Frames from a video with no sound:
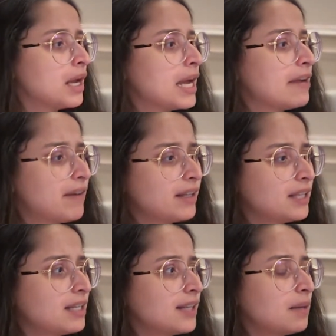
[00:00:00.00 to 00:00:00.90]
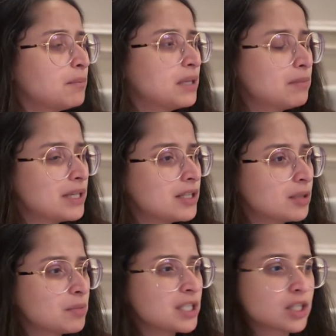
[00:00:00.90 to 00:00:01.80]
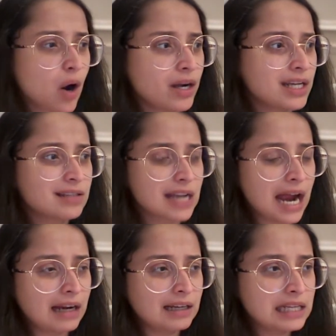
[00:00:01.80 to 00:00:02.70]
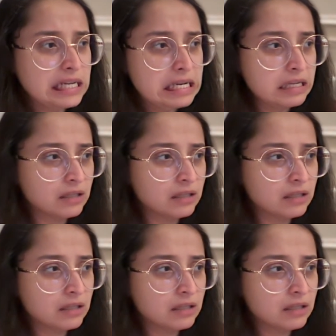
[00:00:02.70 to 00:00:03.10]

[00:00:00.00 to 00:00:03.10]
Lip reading: If I think that minimalism is not exactly